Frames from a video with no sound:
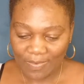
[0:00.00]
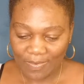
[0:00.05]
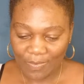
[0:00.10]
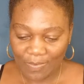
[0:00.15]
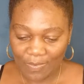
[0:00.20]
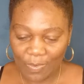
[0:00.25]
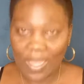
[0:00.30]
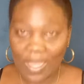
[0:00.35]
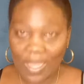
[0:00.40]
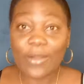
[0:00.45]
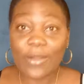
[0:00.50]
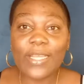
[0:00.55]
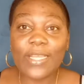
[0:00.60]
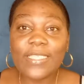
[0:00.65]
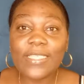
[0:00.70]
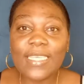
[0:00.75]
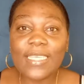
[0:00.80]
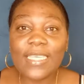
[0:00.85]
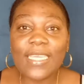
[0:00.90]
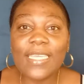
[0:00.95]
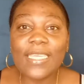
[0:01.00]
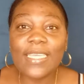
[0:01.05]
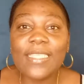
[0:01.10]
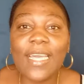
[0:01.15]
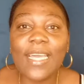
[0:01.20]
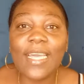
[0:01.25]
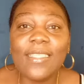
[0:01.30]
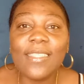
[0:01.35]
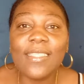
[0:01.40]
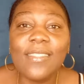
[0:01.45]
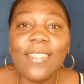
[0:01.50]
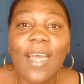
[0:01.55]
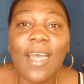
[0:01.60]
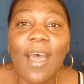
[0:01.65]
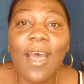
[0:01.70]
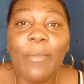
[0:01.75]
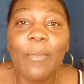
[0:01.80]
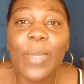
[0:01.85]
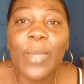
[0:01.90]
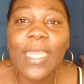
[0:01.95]
We are going to eat and
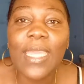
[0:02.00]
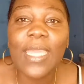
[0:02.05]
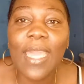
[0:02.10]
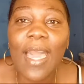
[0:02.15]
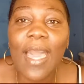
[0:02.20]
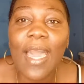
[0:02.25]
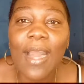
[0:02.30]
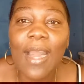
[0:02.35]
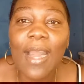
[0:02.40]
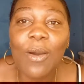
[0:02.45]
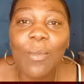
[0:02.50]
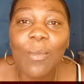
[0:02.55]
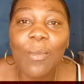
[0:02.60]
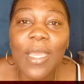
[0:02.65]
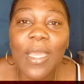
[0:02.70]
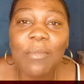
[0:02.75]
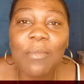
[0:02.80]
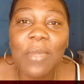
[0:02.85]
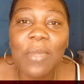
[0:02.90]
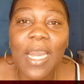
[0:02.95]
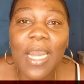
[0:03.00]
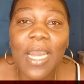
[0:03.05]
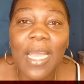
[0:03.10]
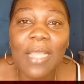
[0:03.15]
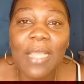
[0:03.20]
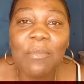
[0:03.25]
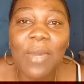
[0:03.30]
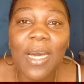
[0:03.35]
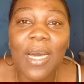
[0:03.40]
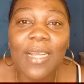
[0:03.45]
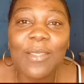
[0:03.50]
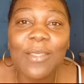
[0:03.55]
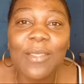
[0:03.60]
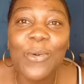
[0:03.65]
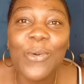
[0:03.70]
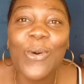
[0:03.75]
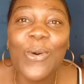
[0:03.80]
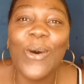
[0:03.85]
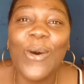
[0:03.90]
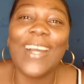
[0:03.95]
talk. I can't comment. I'm going back to
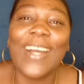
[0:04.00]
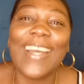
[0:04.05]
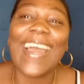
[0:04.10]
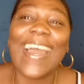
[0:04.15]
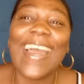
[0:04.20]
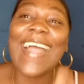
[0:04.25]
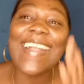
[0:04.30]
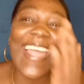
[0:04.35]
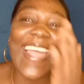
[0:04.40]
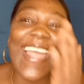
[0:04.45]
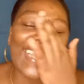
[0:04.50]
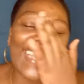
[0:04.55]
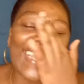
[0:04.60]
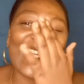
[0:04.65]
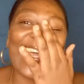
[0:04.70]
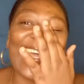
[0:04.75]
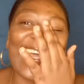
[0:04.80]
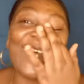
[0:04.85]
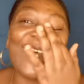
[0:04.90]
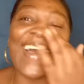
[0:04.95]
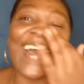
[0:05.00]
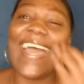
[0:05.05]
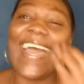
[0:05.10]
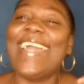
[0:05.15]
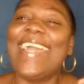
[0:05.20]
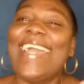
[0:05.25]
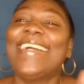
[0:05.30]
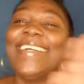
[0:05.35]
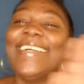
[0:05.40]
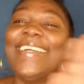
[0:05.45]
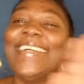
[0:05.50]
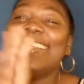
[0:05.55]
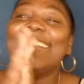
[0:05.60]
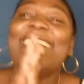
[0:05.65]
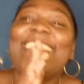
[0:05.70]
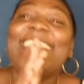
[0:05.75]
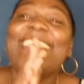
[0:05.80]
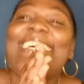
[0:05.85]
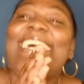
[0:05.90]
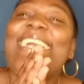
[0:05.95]
work. All right, JY.
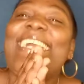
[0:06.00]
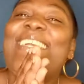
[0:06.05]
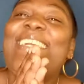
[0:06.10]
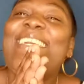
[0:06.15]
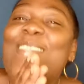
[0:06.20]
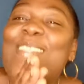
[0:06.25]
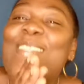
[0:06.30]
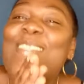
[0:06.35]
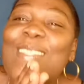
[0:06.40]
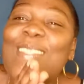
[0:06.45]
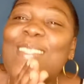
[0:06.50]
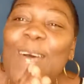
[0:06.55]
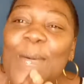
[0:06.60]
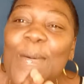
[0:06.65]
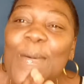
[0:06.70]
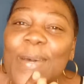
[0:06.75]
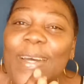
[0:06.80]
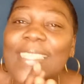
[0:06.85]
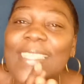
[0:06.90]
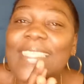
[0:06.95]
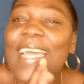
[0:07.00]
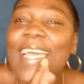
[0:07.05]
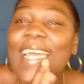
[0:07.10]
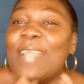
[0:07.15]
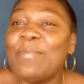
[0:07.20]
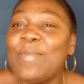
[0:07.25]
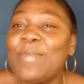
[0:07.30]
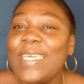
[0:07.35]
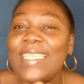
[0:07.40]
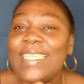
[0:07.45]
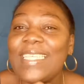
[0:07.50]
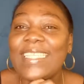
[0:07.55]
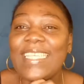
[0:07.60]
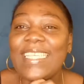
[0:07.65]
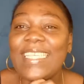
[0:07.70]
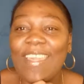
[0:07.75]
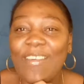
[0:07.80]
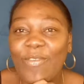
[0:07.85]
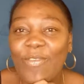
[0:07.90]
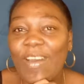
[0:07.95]
Thank you so much and be
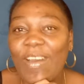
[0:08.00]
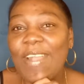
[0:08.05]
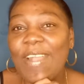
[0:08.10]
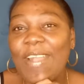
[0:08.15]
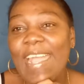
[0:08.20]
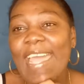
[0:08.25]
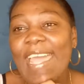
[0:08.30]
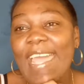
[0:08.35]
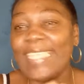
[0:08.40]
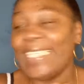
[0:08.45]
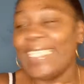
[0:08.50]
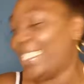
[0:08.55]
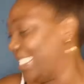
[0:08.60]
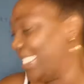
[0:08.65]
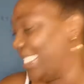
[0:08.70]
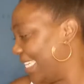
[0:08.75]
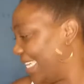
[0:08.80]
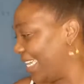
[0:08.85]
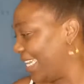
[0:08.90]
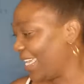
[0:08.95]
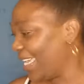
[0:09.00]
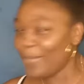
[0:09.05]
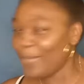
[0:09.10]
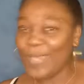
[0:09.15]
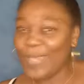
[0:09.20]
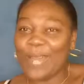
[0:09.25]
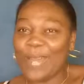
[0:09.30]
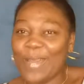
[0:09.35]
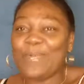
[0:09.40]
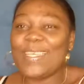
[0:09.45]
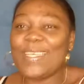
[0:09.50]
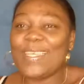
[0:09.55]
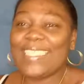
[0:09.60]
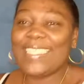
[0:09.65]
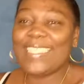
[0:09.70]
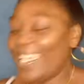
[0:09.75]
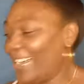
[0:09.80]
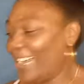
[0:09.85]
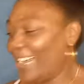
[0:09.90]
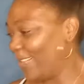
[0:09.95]
safe. All right? Big up
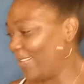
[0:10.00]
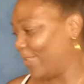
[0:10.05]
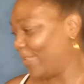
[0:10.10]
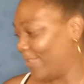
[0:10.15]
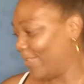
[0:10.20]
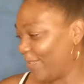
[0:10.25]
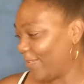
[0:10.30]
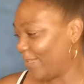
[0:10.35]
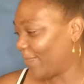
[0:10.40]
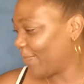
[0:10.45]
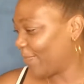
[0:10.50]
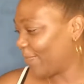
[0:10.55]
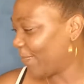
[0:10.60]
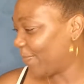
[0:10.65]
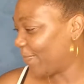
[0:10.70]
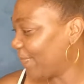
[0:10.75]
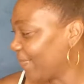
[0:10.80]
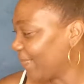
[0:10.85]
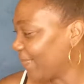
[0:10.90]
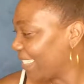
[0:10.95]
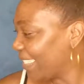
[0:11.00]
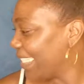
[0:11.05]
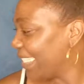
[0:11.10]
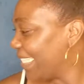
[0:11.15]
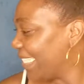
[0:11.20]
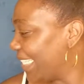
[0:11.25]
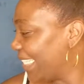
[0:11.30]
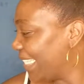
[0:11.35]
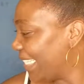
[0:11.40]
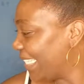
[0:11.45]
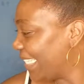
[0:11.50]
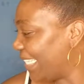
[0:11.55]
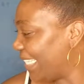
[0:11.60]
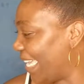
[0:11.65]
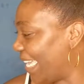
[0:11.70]
yourself. Yeah,